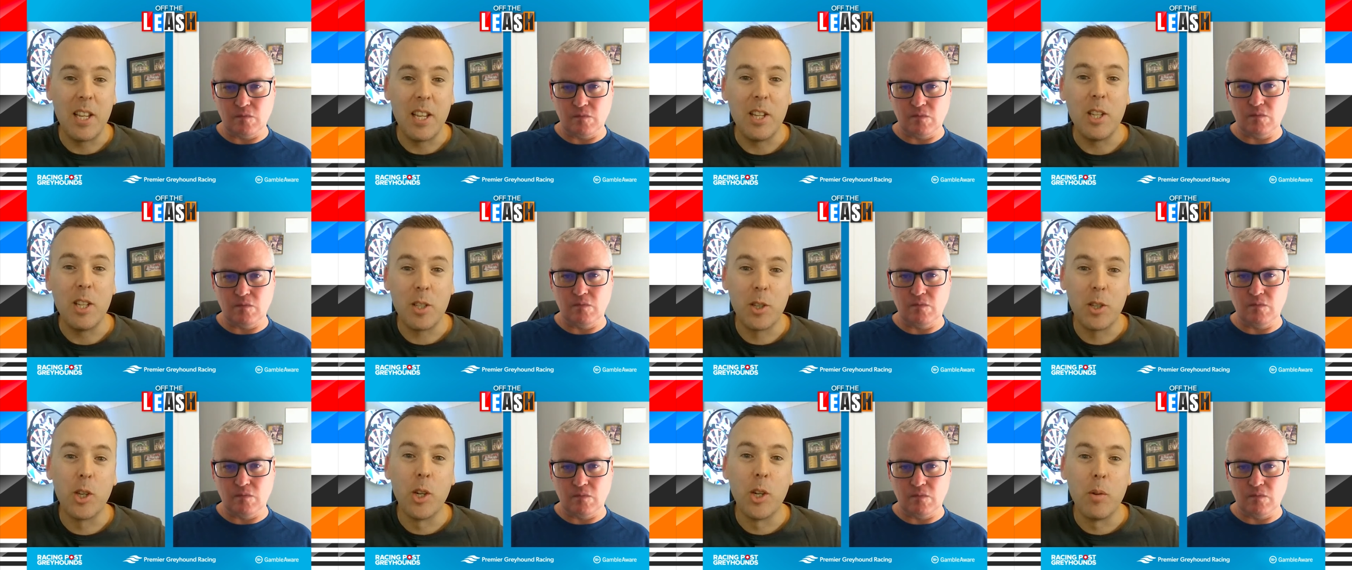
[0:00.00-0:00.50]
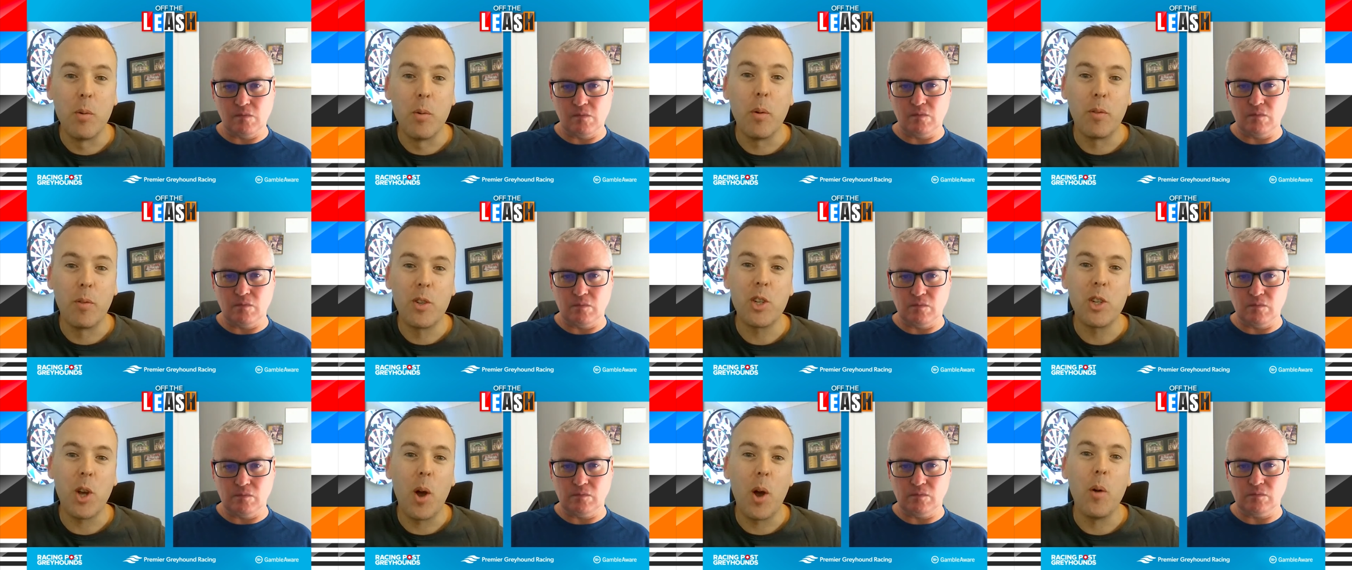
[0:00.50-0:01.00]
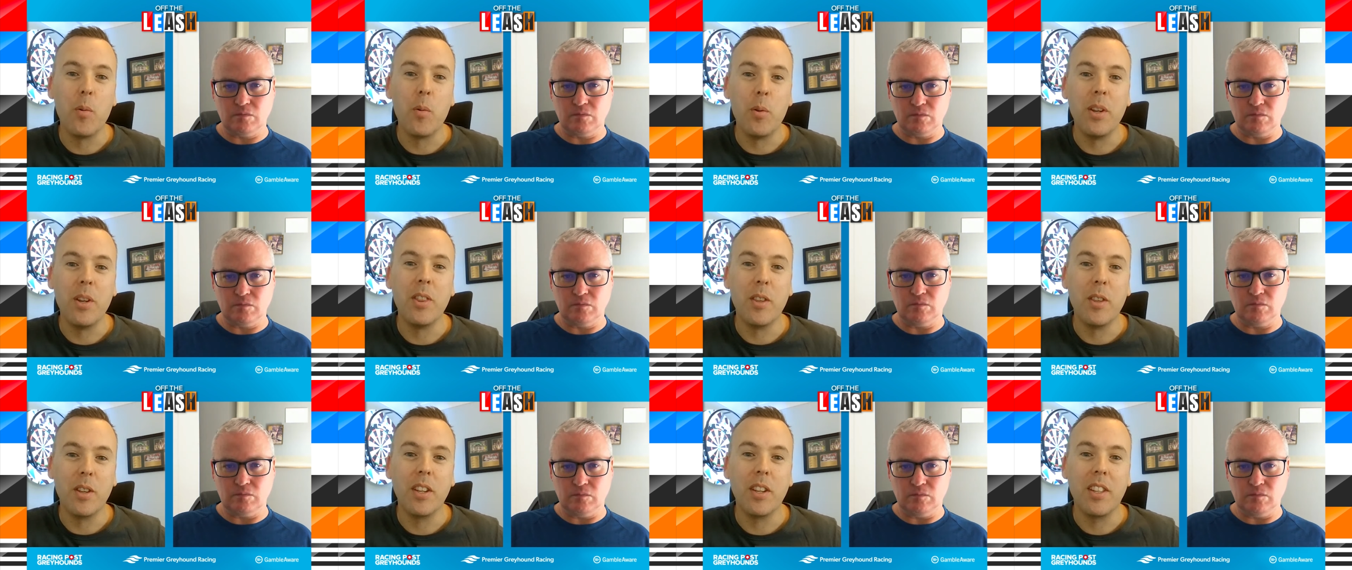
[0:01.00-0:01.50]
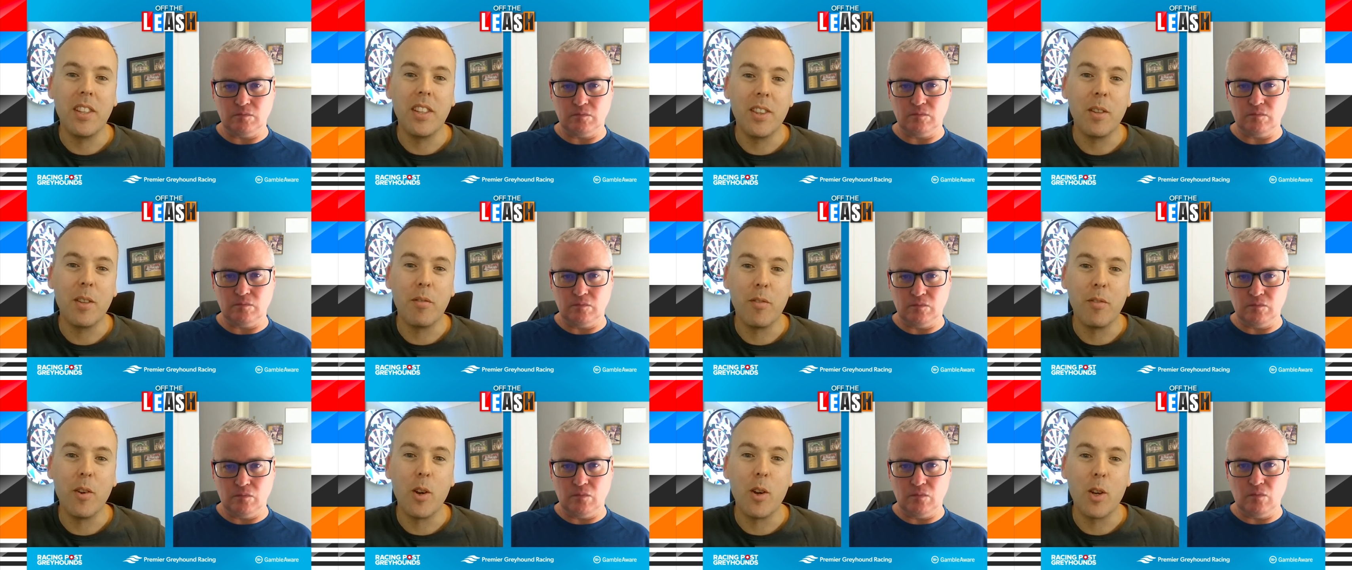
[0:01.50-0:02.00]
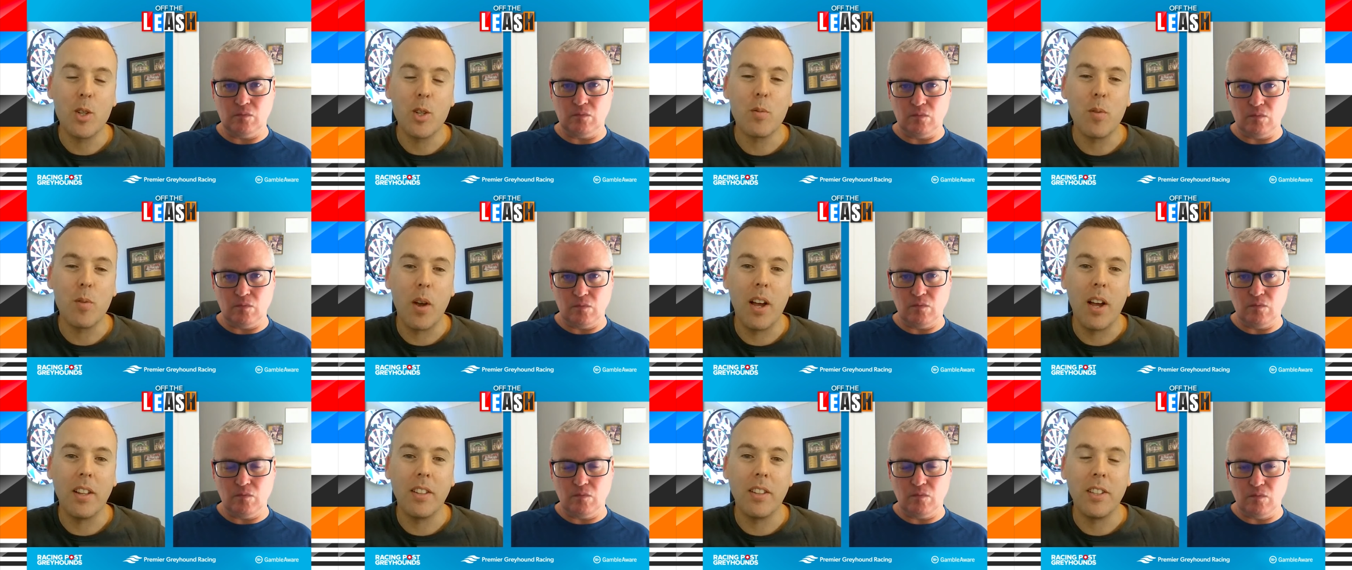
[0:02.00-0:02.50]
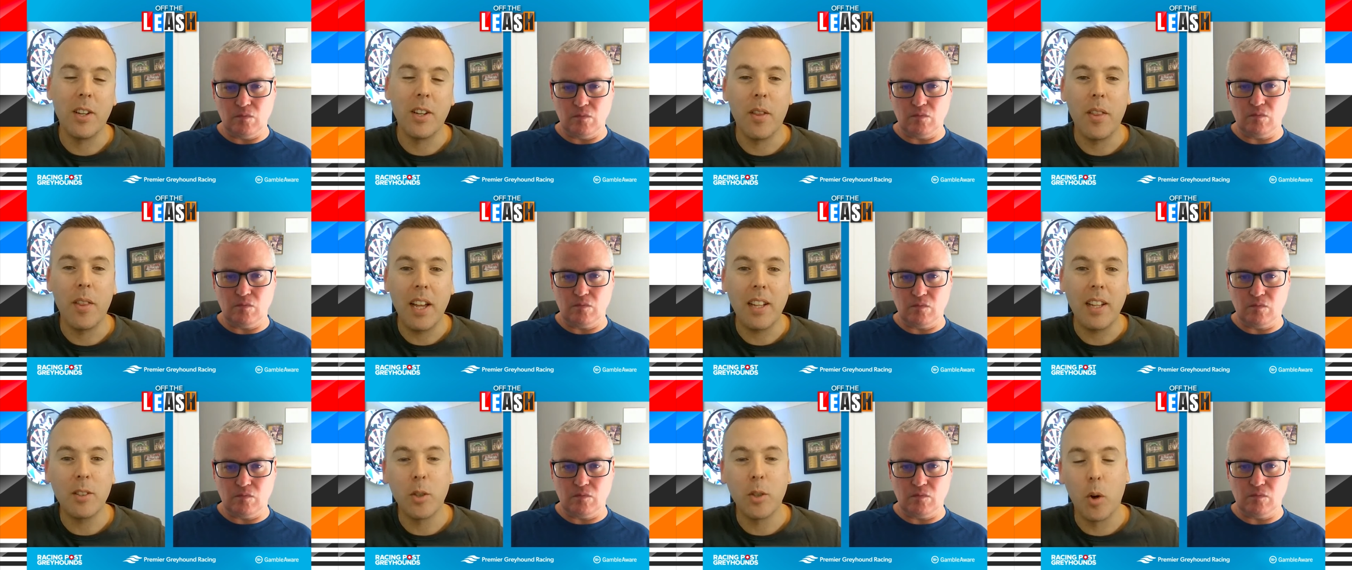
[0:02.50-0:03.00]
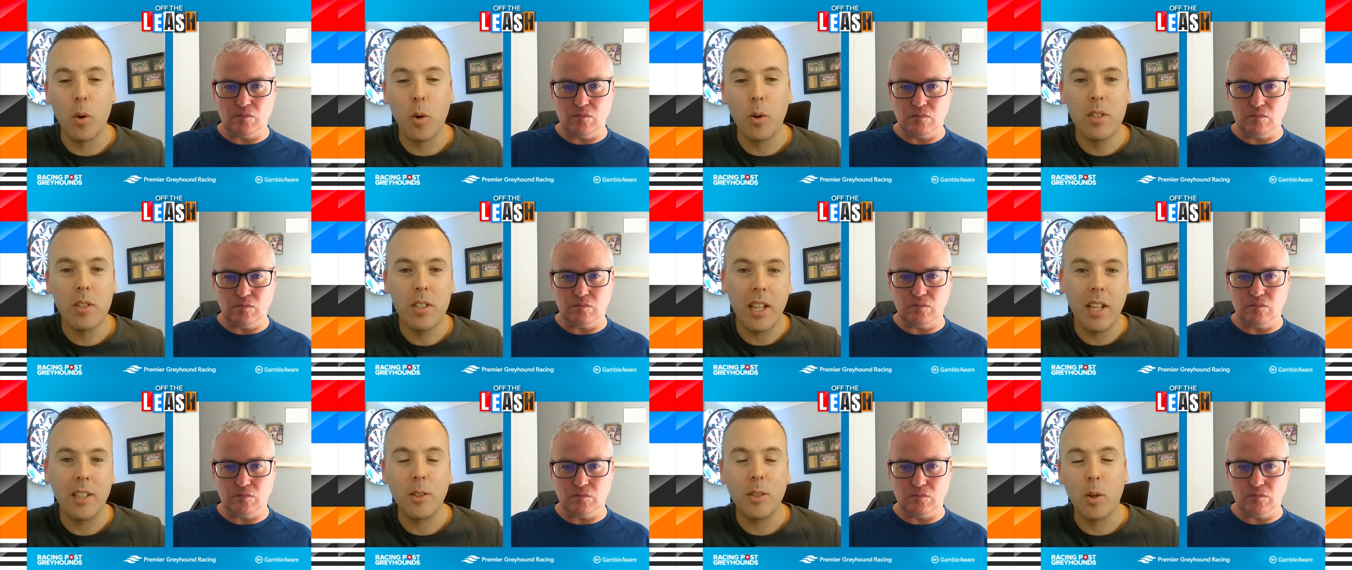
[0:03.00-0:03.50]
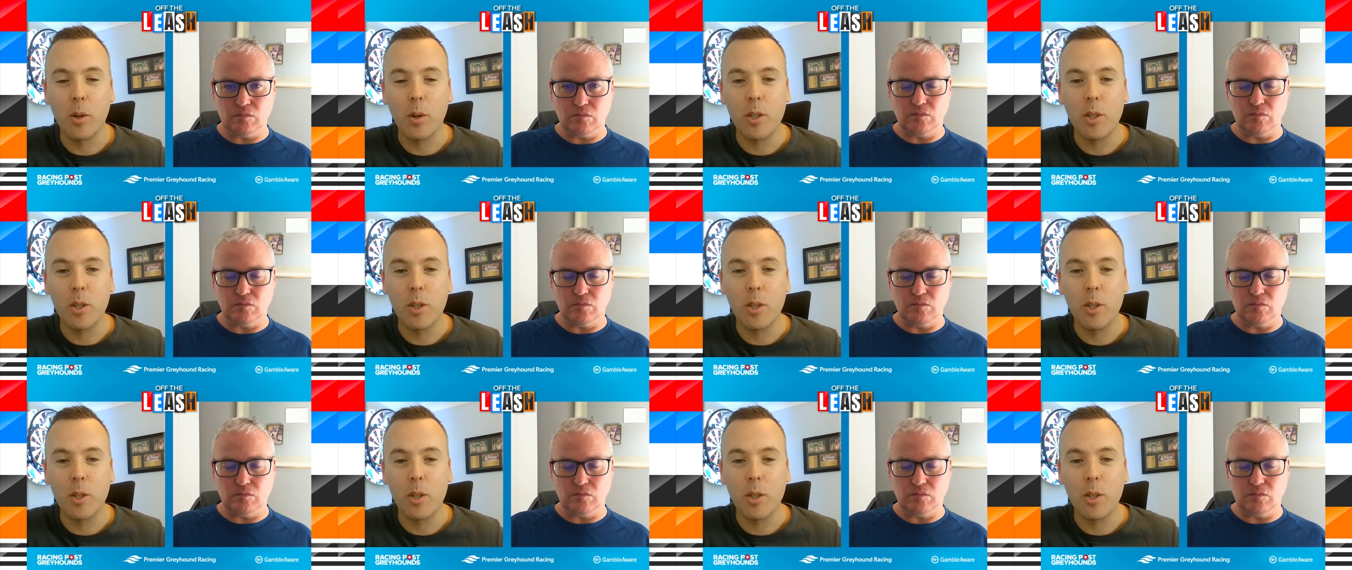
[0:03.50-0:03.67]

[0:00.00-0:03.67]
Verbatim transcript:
Speaker 1: it's going to have shown in the, the first round. You know, that dog, said